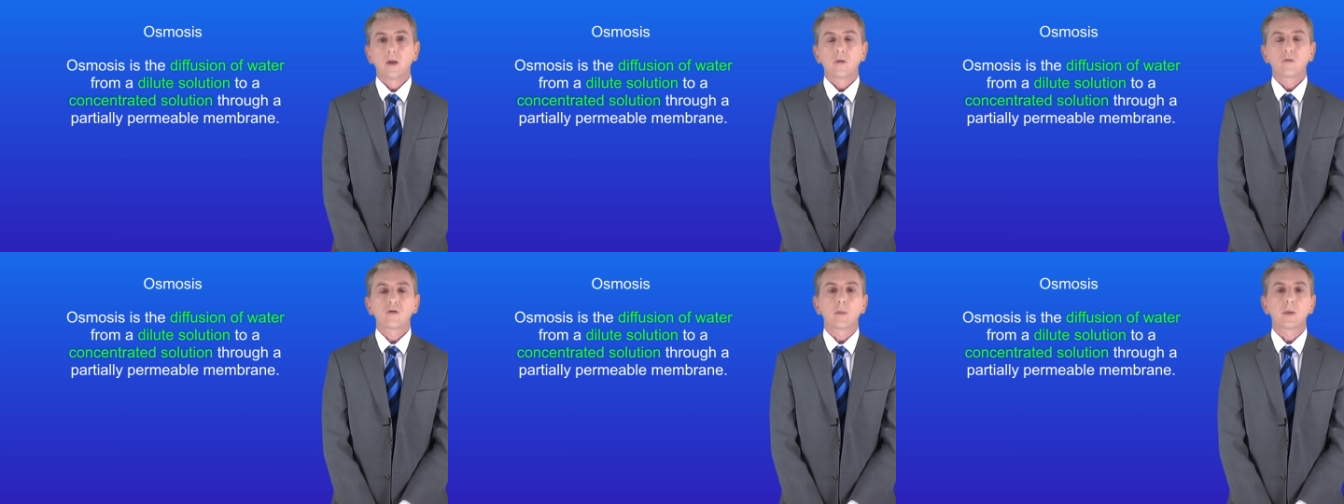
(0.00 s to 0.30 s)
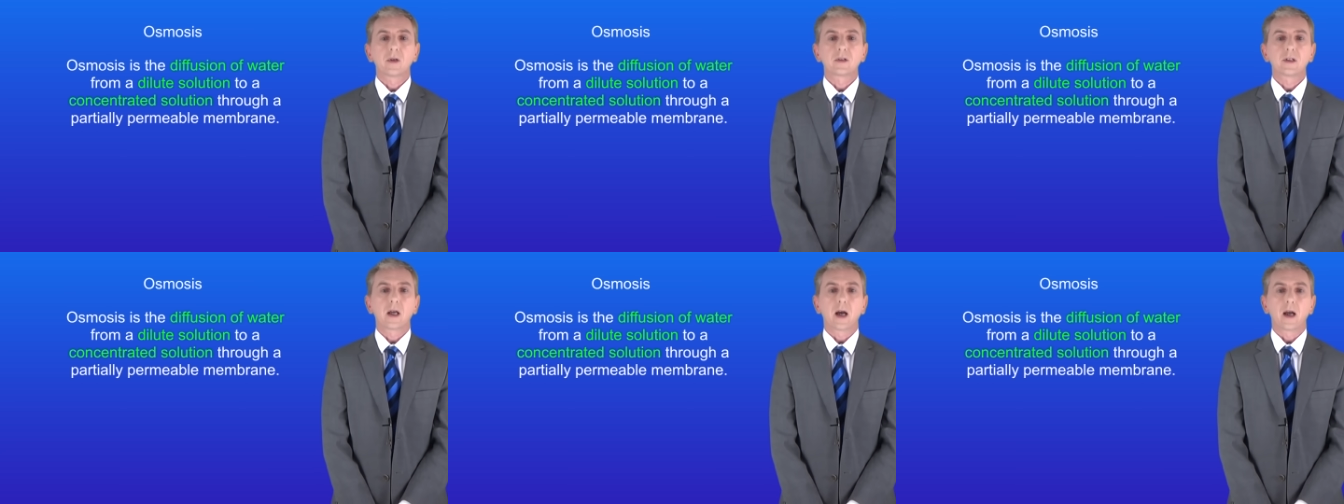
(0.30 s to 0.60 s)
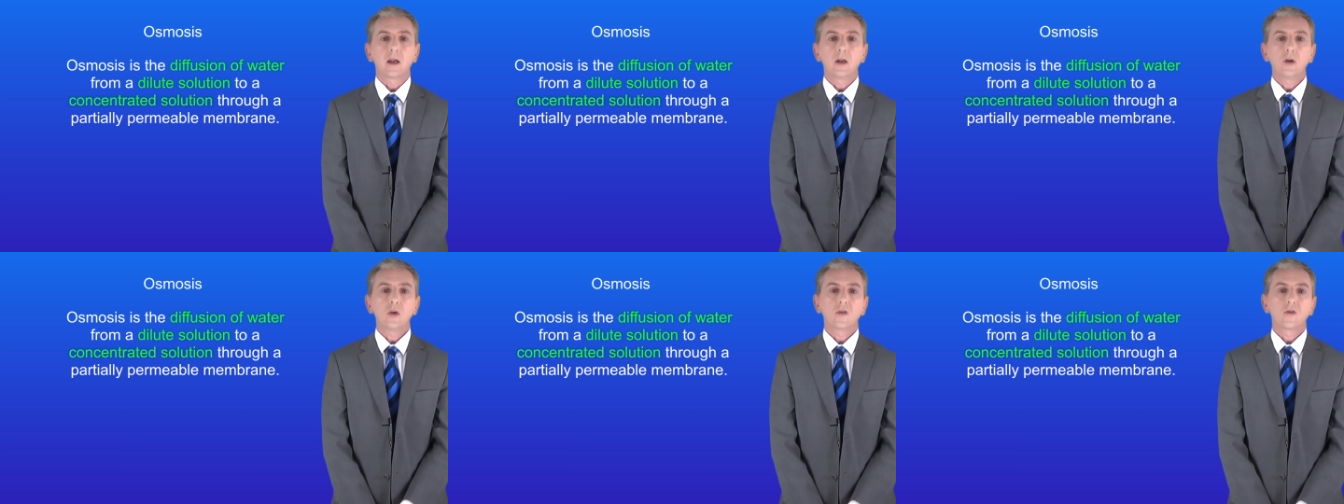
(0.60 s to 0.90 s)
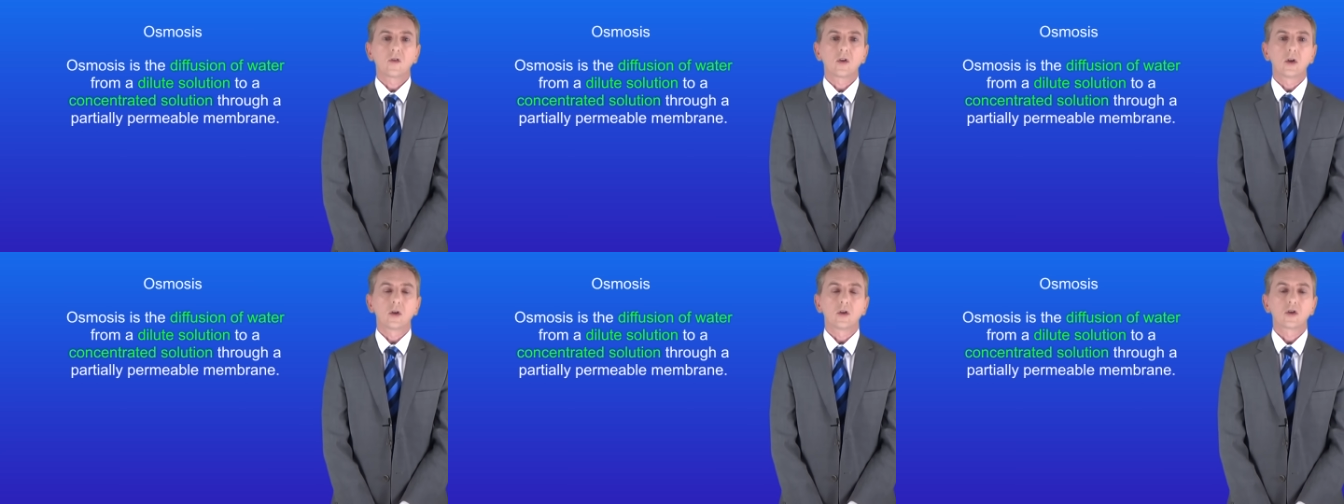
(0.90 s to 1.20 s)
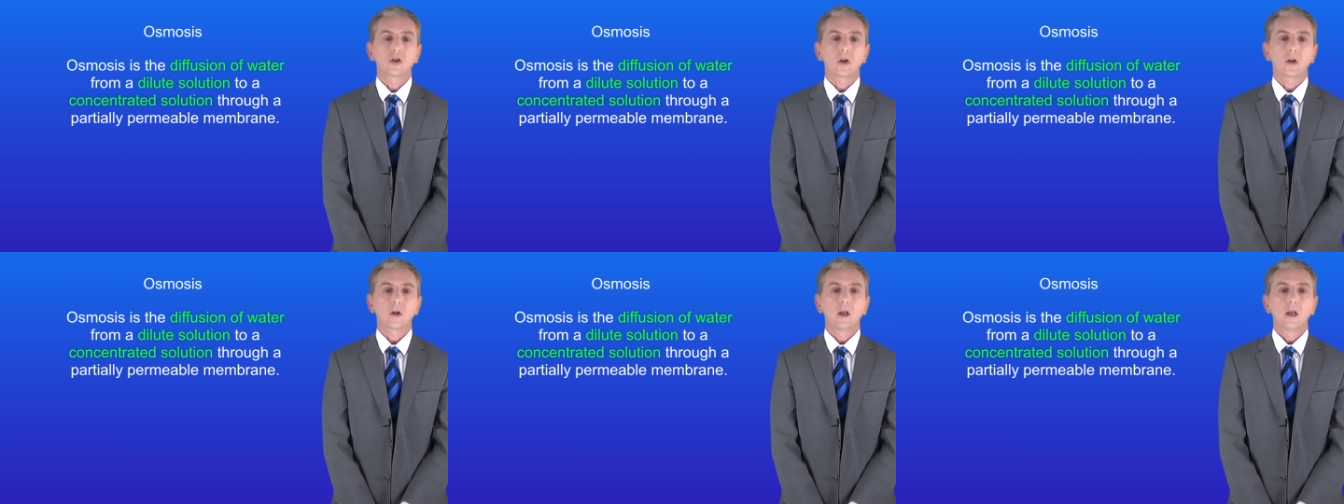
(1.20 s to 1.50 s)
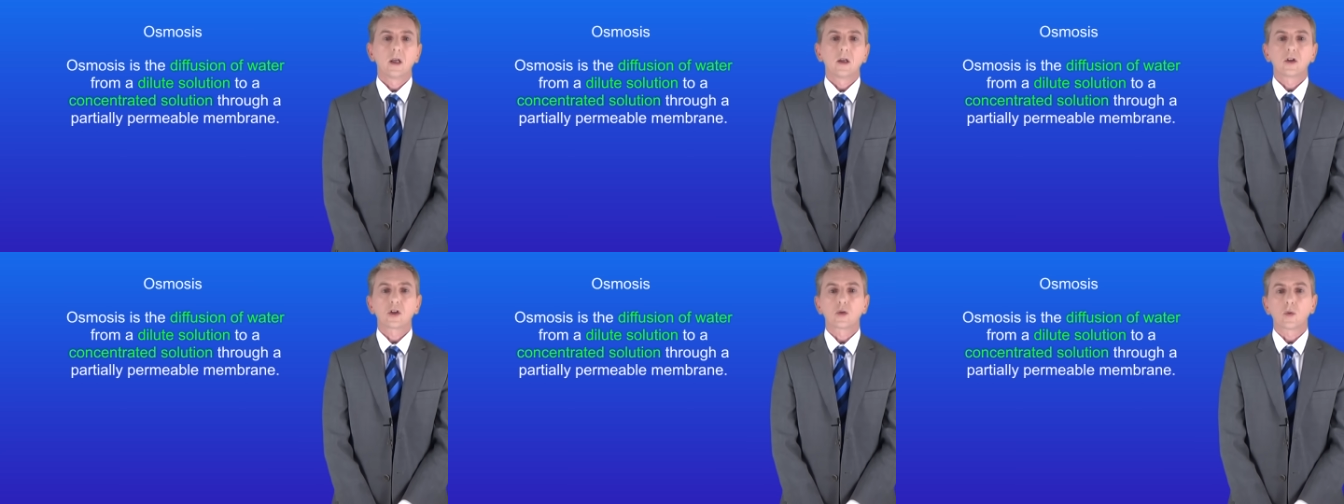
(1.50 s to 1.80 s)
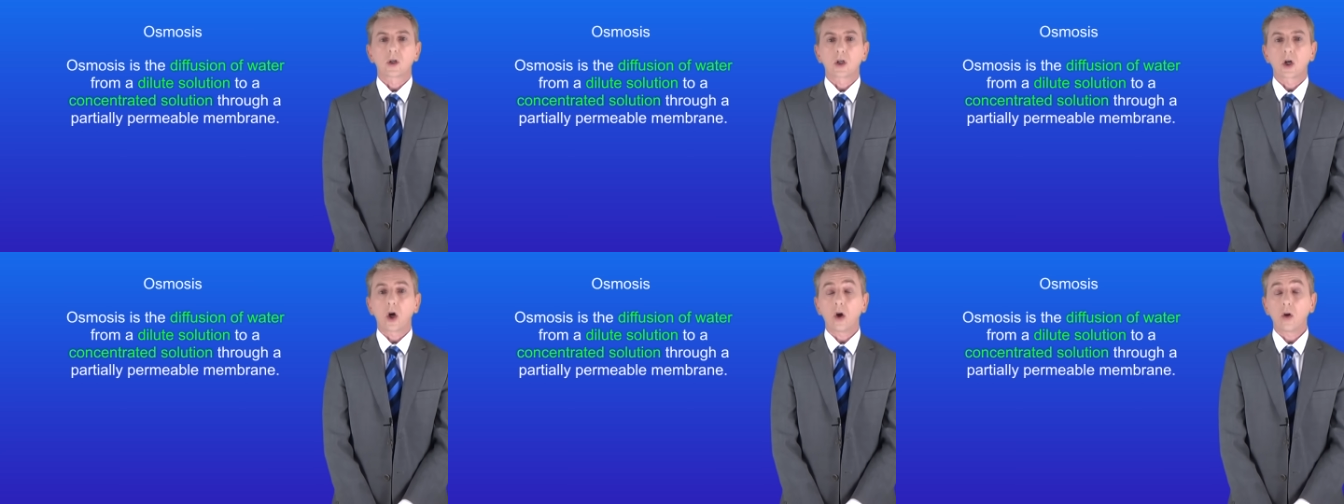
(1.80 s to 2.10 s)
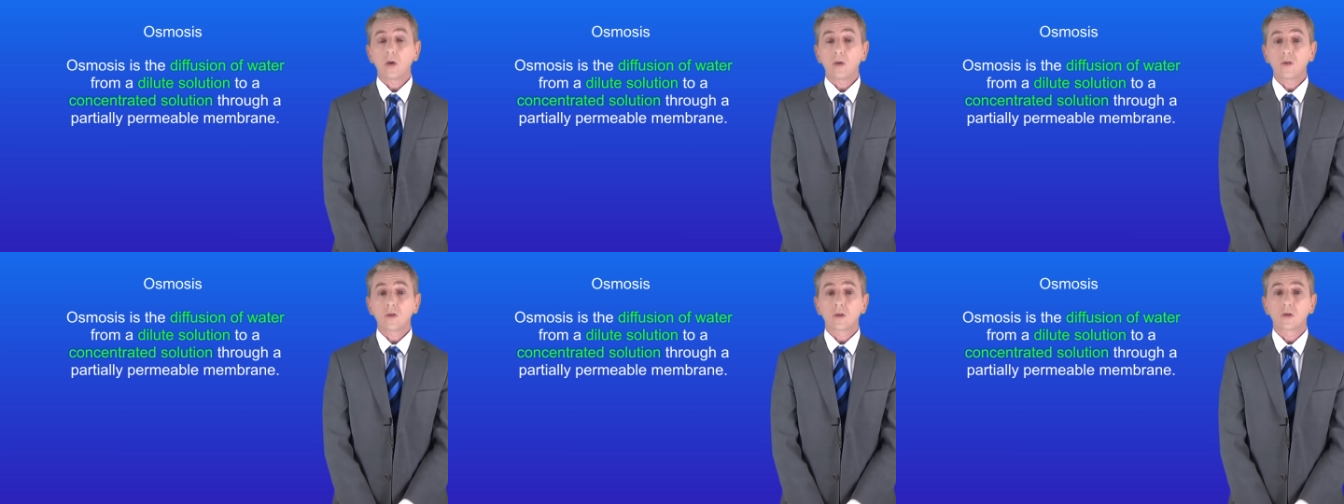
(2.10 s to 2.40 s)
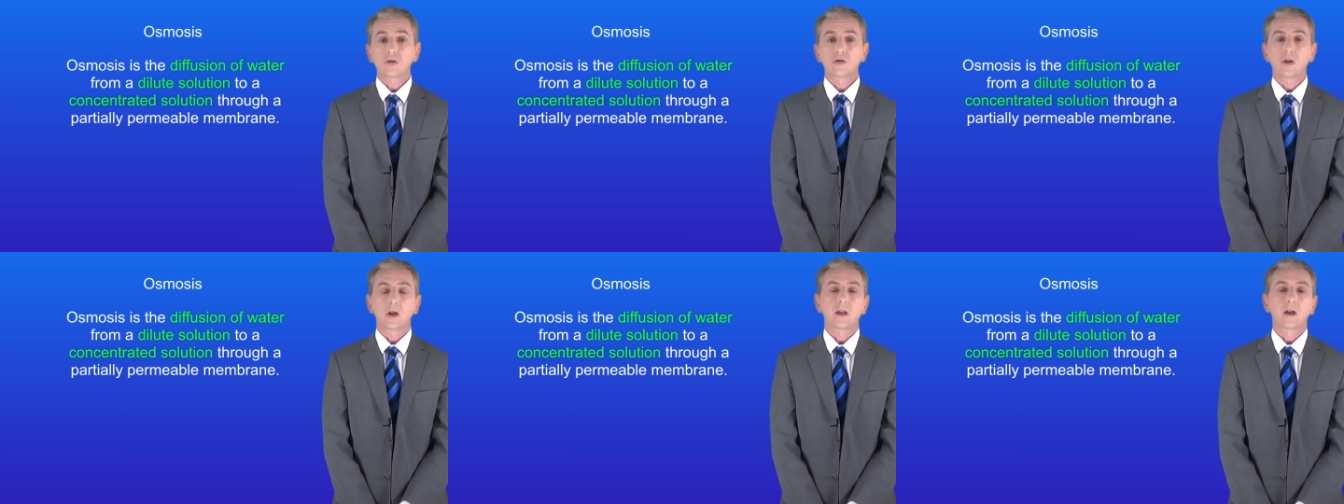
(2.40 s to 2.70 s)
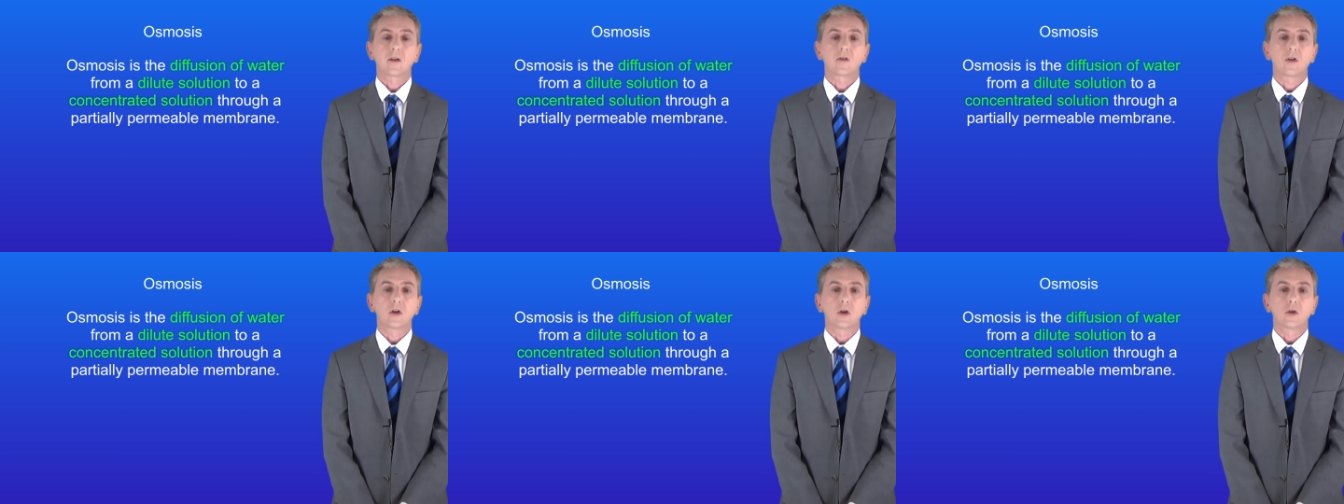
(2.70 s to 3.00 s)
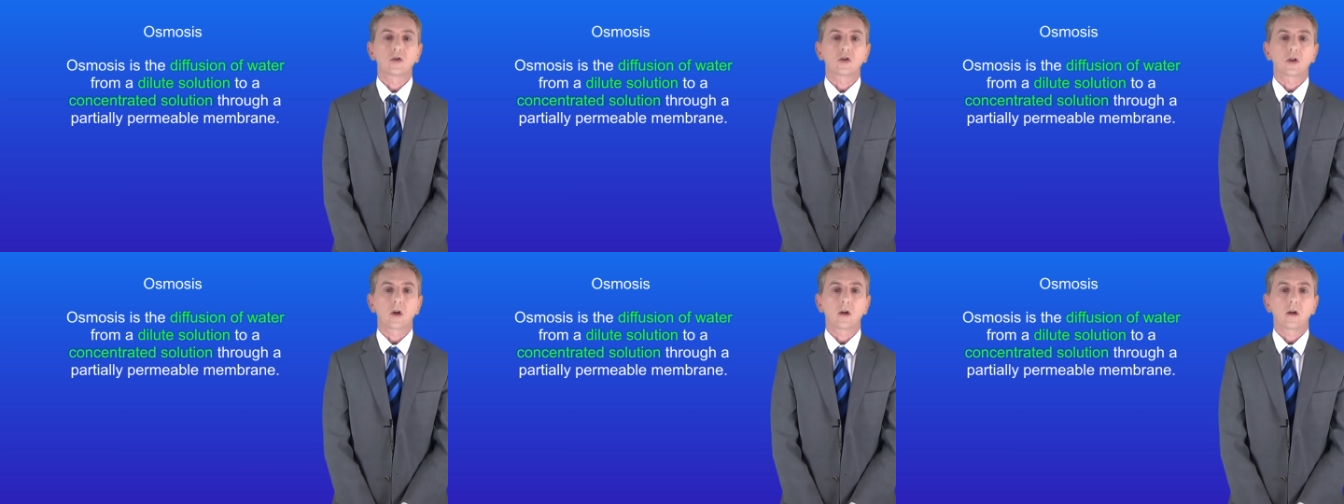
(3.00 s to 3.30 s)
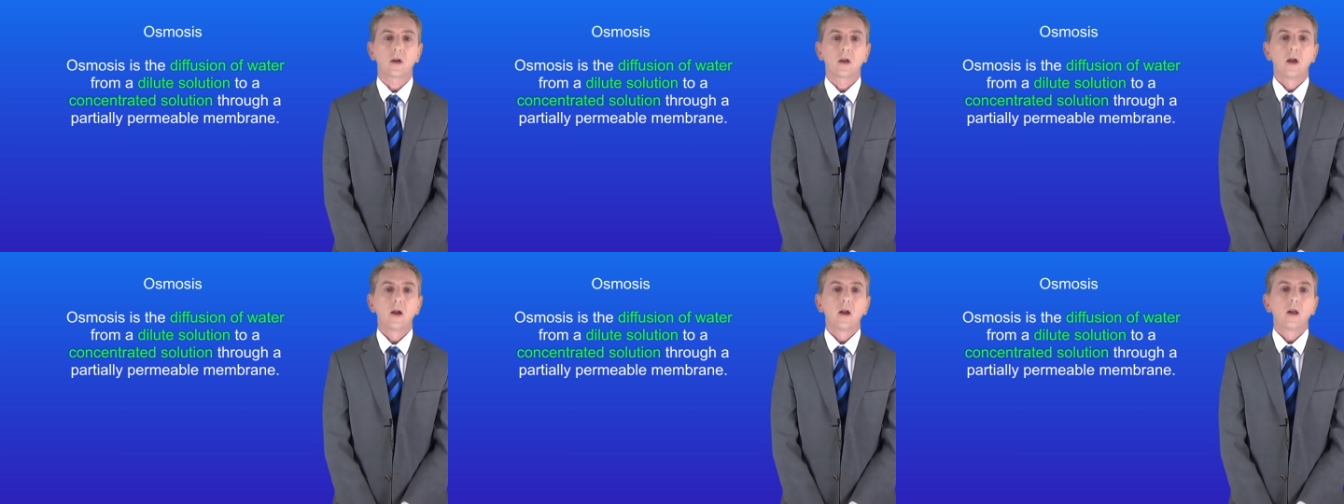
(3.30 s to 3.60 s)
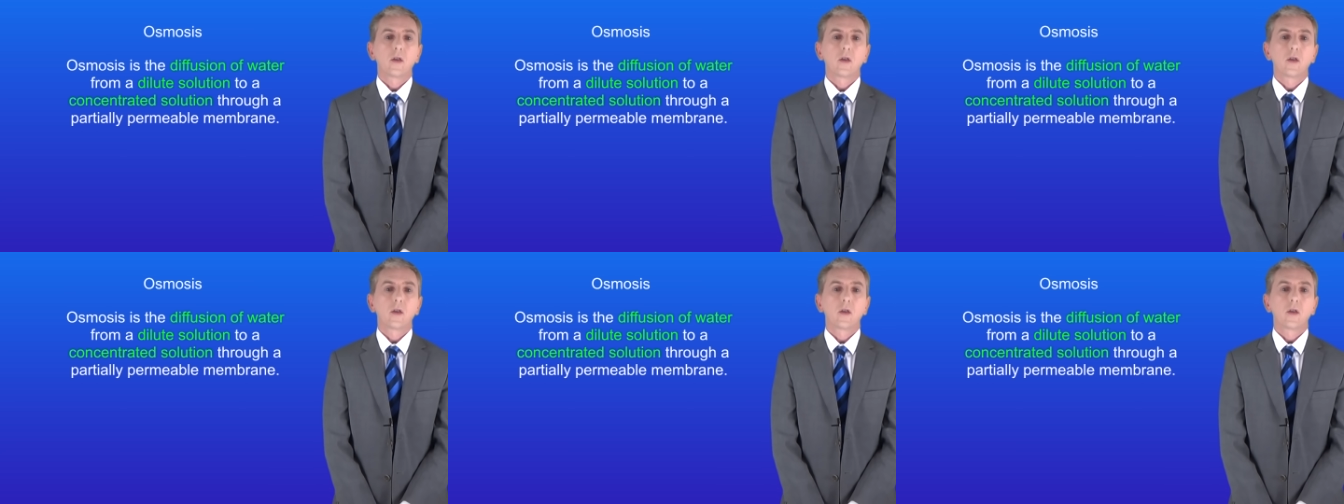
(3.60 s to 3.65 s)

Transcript: from a dilute solution to a concentrated solution